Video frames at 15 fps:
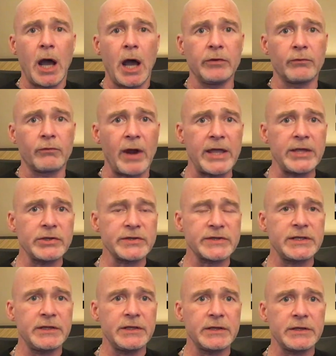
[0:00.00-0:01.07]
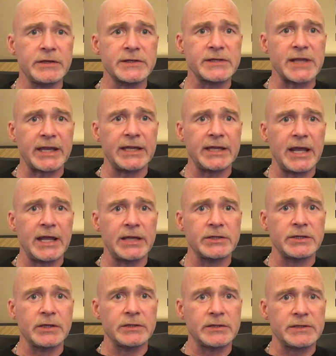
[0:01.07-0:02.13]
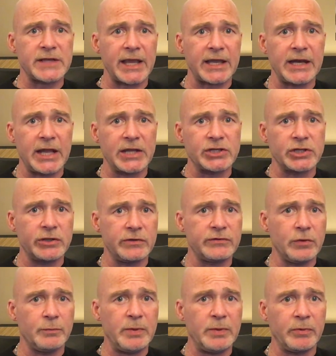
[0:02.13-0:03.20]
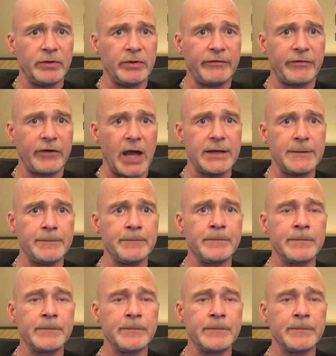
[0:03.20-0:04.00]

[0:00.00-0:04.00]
On the right, you'll see the second engine, the two people in front.